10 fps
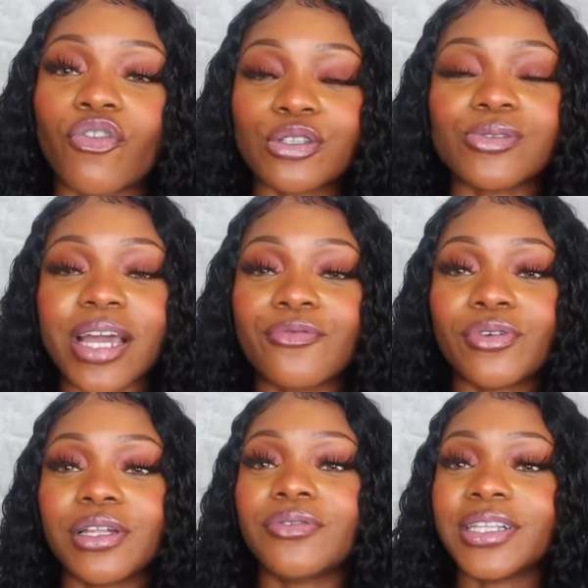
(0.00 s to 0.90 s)
frontals I've
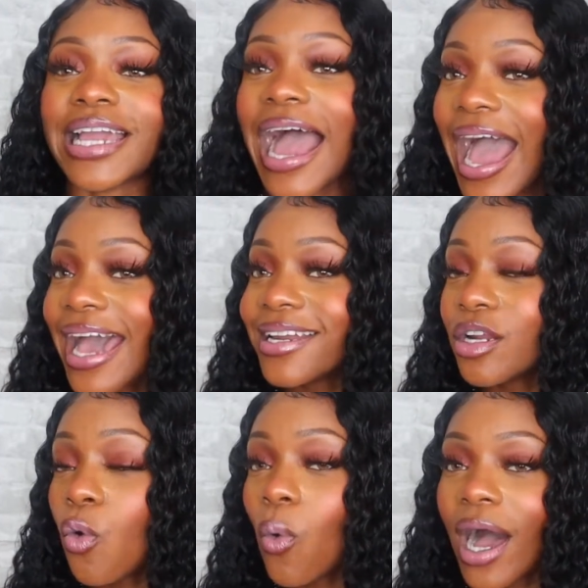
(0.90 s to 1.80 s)
really had in
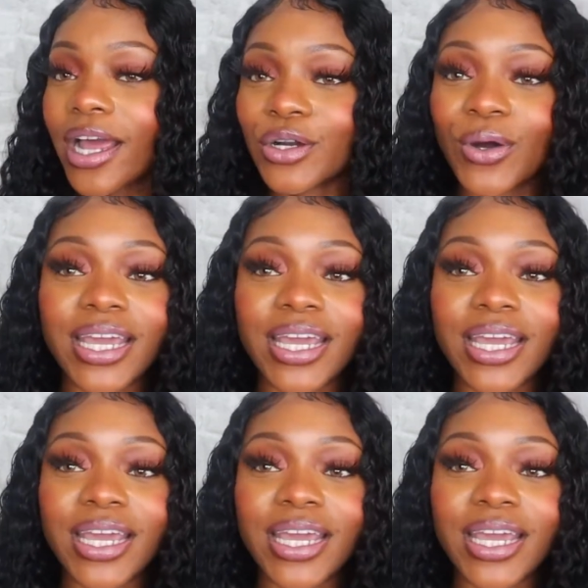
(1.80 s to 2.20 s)
a while,